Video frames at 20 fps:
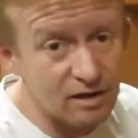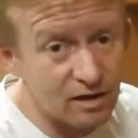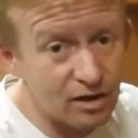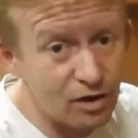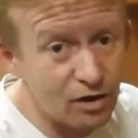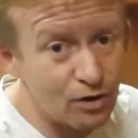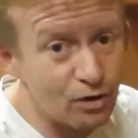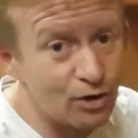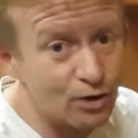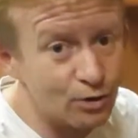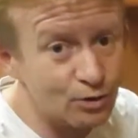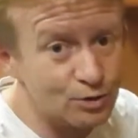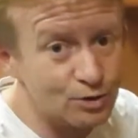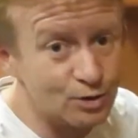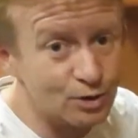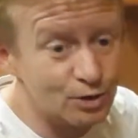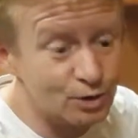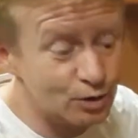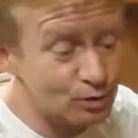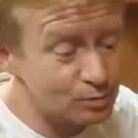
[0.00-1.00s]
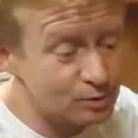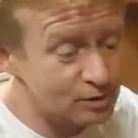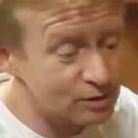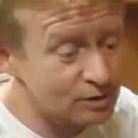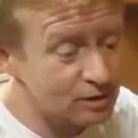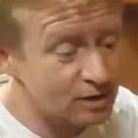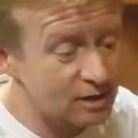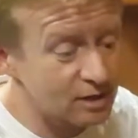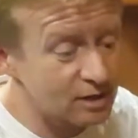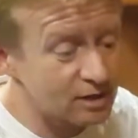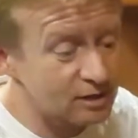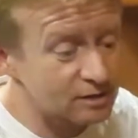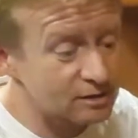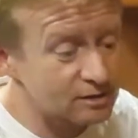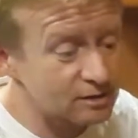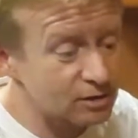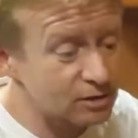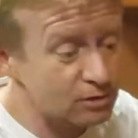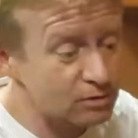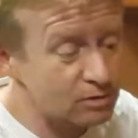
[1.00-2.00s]
I like lots of cubes.
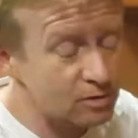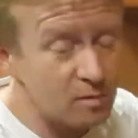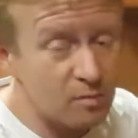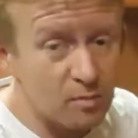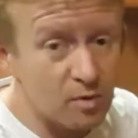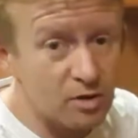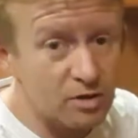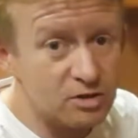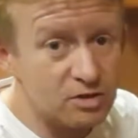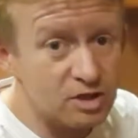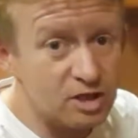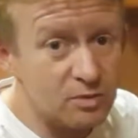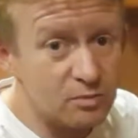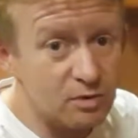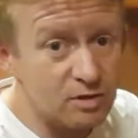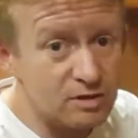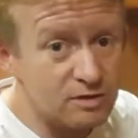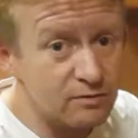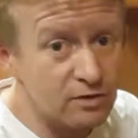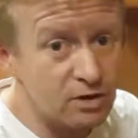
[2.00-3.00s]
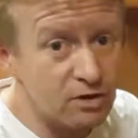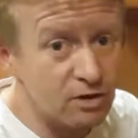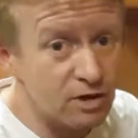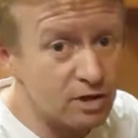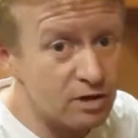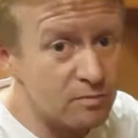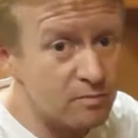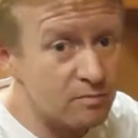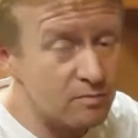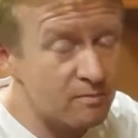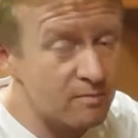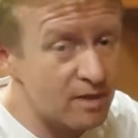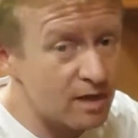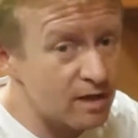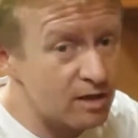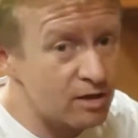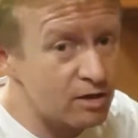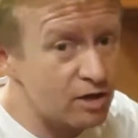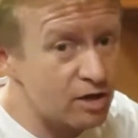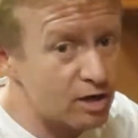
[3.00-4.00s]
So buy the cheap ones if you like them.
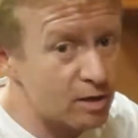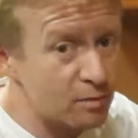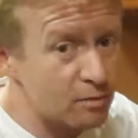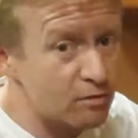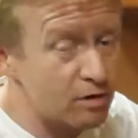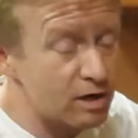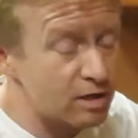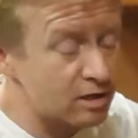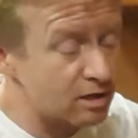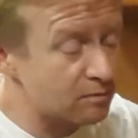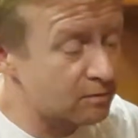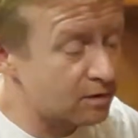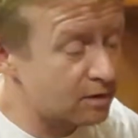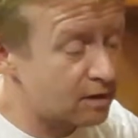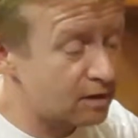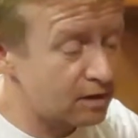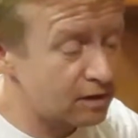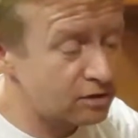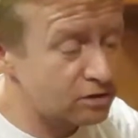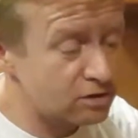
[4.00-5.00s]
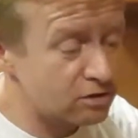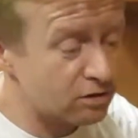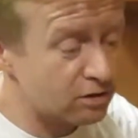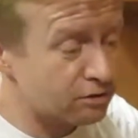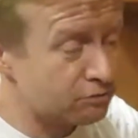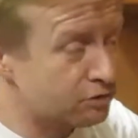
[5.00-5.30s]
You can upgrade them. And just like the